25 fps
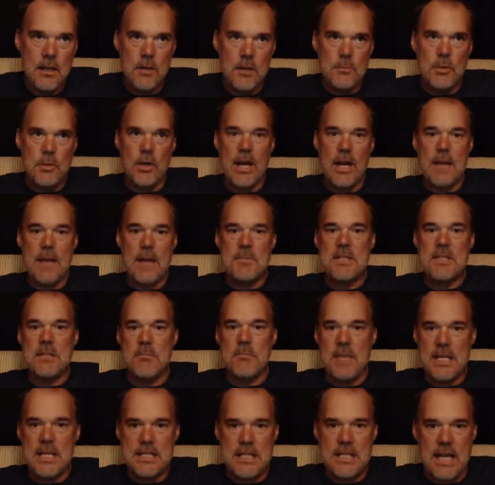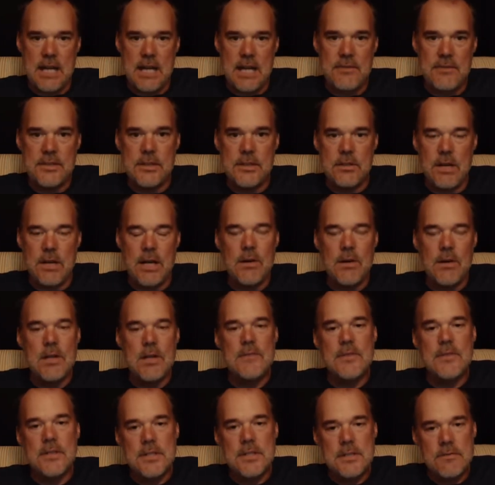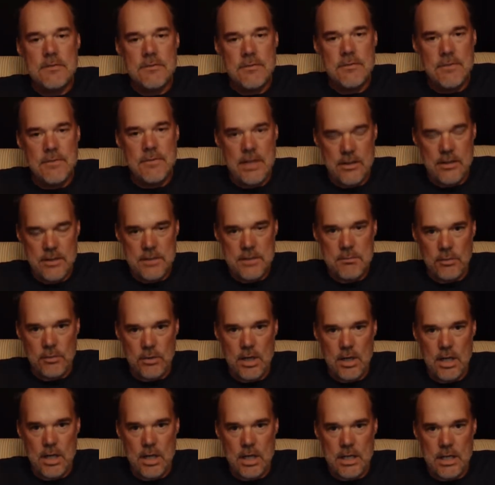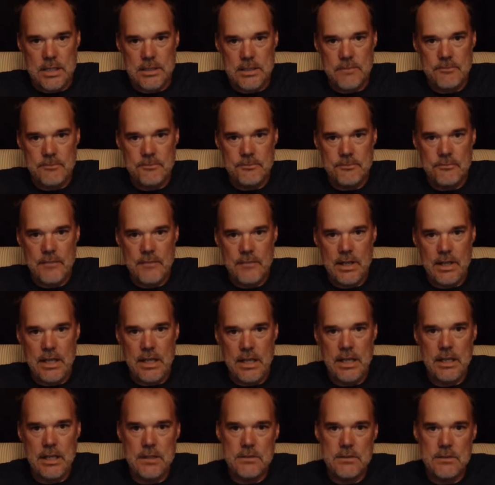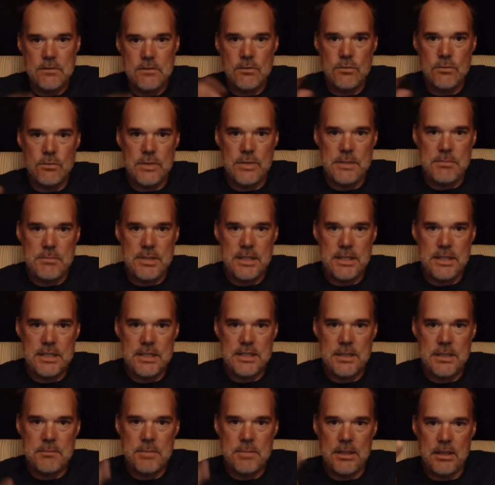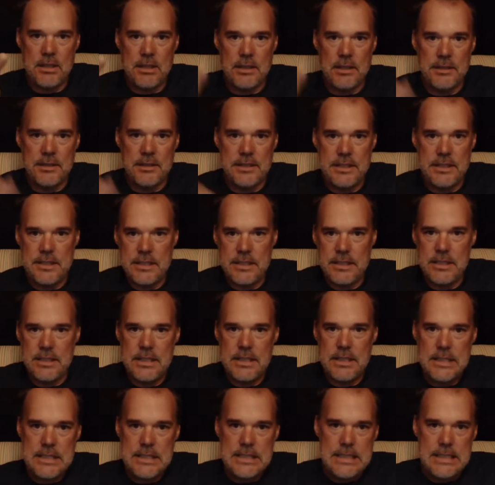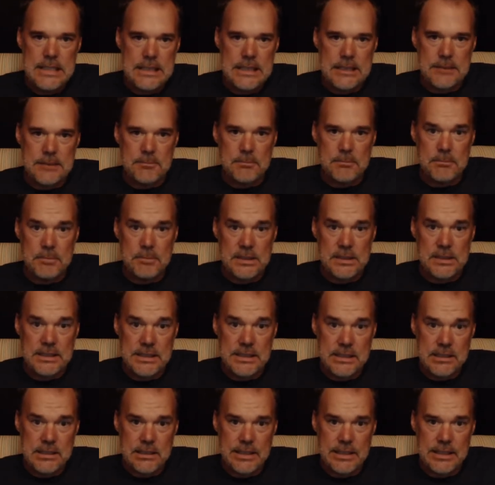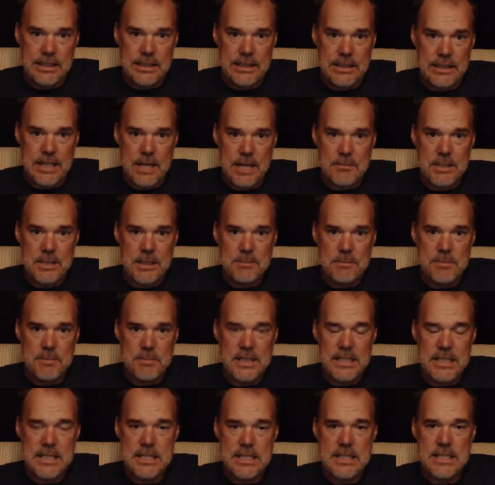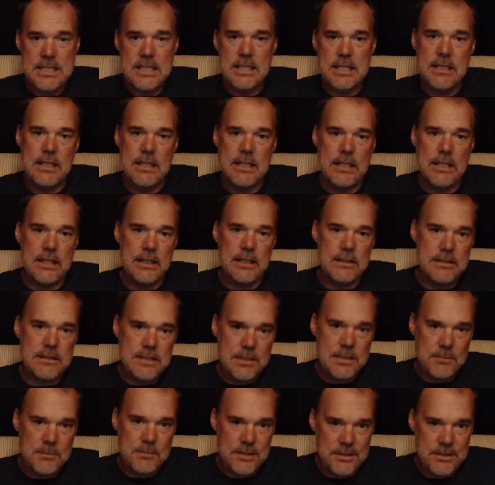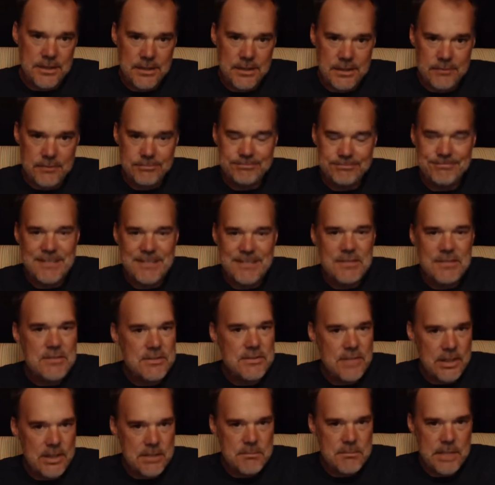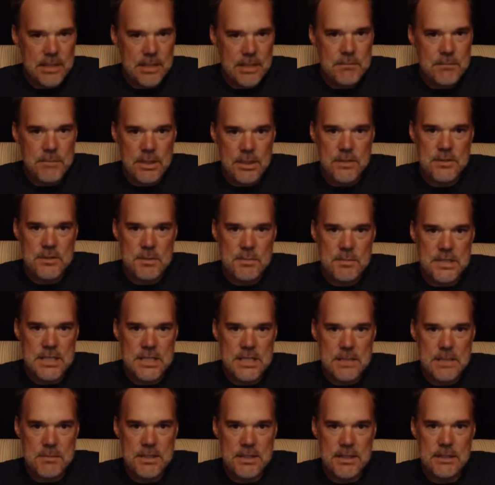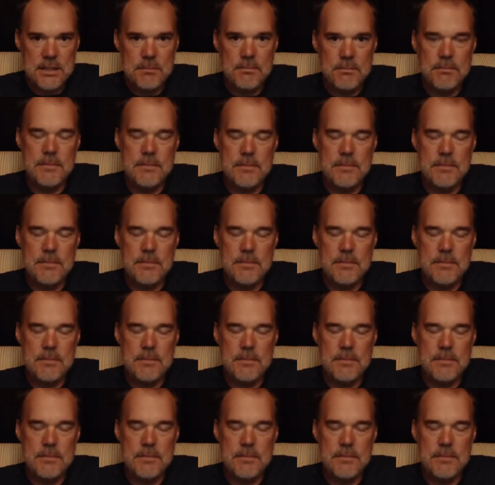perhaps the best avenue. However, it's very broad and we picked up on the um, political economic piece and some of the it's very bare bones, but some of the